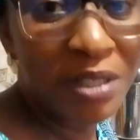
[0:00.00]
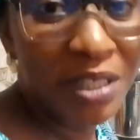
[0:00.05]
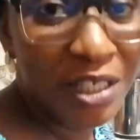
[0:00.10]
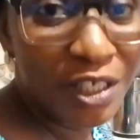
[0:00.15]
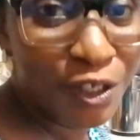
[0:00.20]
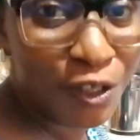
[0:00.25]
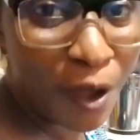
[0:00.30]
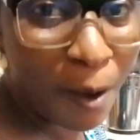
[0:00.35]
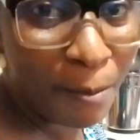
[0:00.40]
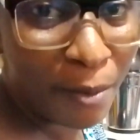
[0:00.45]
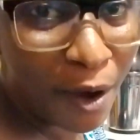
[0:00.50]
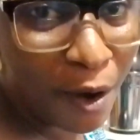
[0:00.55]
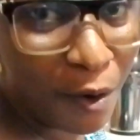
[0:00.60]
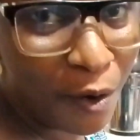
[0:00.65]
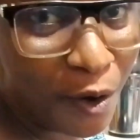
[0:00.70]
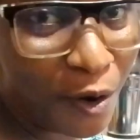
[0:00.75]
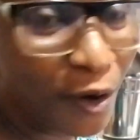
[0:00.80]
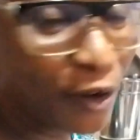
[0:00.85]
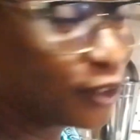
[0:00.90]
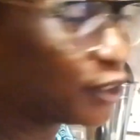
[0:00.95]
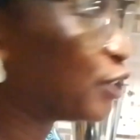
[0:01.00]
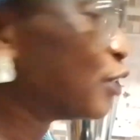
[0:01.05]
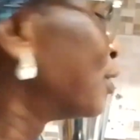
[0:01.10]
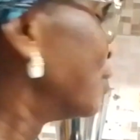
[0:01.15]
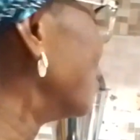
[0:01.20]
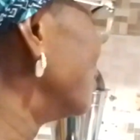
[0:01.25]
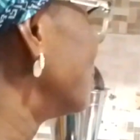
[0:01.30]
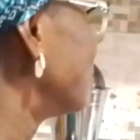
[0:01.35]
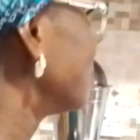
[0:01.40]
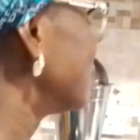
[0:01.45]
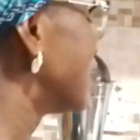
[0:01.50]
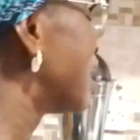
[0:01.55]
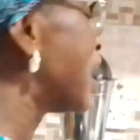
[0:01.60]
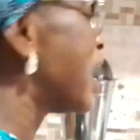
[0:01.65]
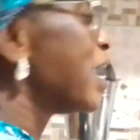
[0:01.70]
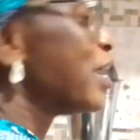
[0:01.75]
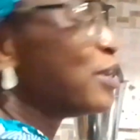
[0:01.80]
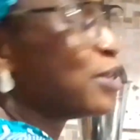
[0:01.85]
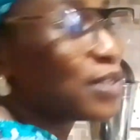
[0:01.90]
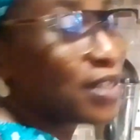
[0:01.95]
meat is stubborn, so
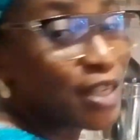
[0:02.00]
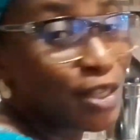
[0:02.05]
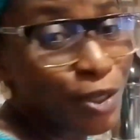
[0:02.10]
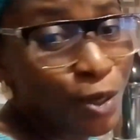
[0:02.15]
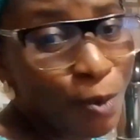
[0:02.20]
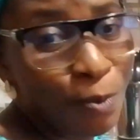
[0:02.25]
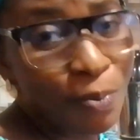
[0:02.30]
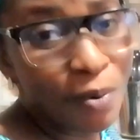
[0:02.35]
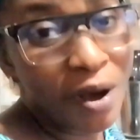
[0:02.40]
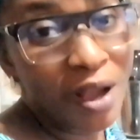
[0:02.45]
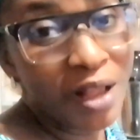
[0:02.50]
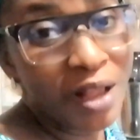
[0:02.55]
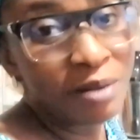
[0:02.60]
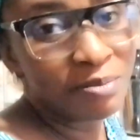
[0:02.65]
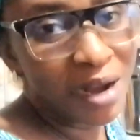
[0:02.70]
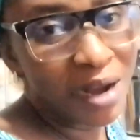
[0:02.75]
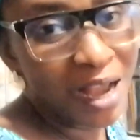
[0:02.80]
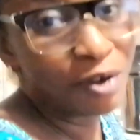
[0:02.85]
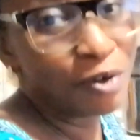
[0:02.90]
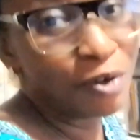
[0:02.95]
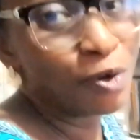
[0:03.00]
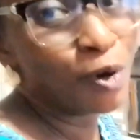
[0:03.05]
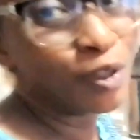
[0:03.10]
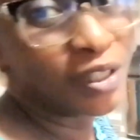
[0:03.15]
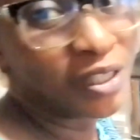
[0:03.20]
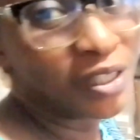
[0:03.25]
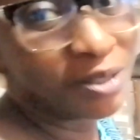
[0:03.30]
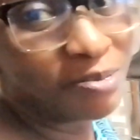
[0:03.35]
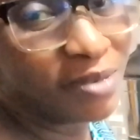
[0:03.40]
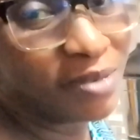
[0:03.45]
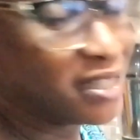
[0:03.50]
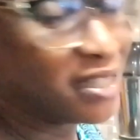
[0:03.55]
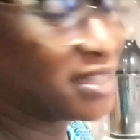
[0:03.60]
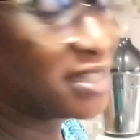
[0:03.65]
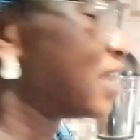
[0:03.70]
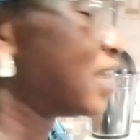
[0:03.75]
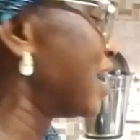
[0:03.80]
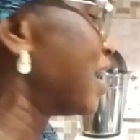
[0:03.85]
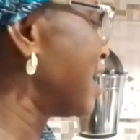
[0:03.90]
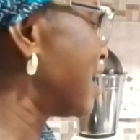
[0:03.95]
I use it to boil my goat meat,
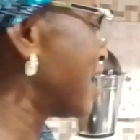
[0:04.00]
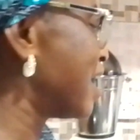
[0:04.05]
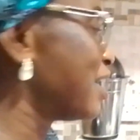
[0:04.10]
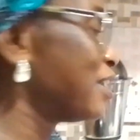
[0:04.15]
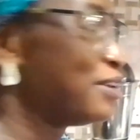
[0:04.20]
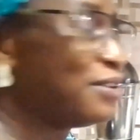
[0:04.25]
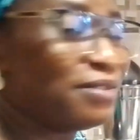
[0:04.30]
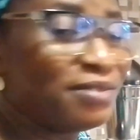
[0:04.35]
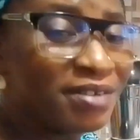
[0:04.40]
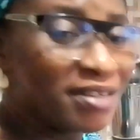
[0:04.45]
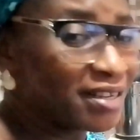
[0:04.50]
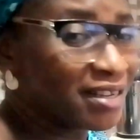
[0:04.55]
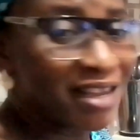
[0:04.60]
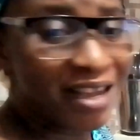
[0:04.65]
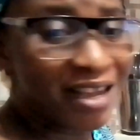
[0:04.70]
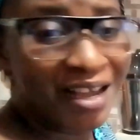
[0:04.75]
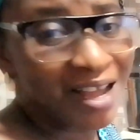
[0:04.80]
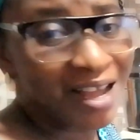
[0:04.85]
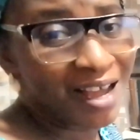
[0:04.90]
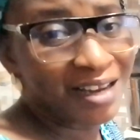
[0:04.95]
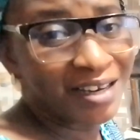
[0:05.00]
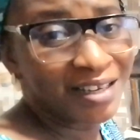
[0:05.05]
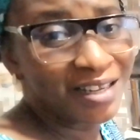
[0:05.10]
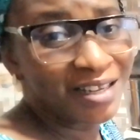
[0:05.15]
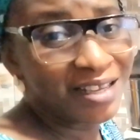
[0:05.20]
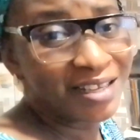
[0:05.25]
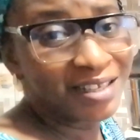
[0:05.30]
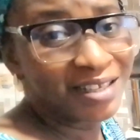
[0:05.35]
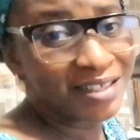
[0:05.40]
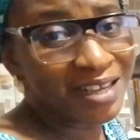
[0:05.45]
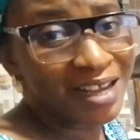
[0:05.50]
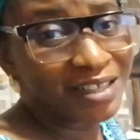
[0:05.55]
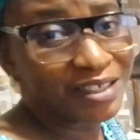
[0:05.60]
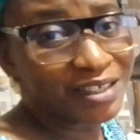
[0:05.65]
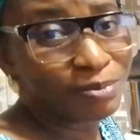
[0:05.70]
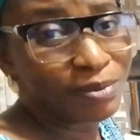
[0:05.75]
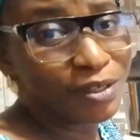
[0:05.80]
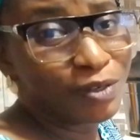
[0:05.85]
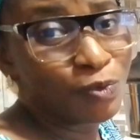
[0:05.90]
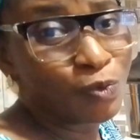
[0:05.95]
and it
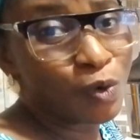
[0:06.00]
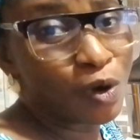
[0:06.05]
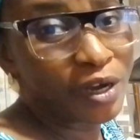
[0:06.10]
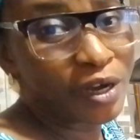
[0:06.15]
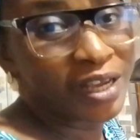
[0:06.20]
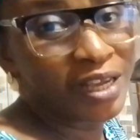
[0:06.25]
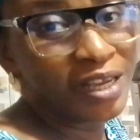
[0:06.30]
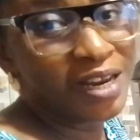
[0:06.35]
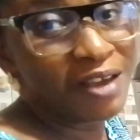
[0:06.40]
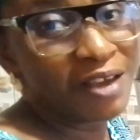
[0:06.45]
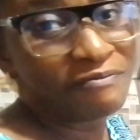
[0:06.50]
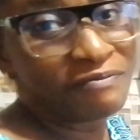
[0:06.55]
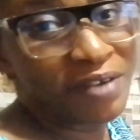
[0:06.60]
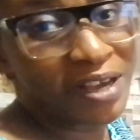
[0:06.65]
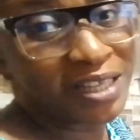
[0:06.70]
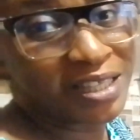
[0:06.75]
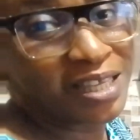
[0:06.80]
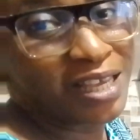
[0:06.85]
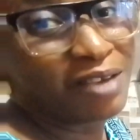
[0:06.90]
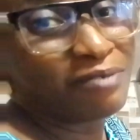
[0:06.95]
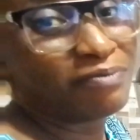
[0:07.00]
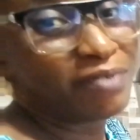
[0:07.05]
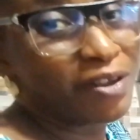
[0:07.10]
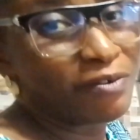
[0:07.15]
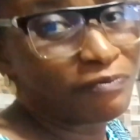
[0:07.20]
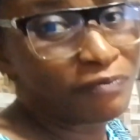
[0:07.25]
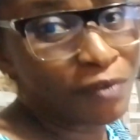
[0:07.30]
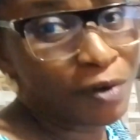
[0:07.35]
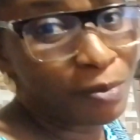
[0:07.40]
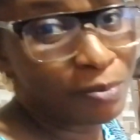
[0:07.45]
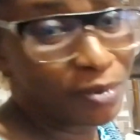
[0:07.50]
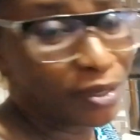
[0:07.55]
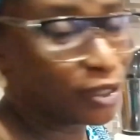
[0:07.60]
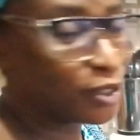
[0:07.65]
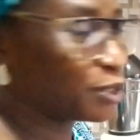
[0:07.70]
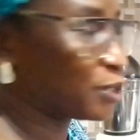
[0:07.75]
has been working effectively for me,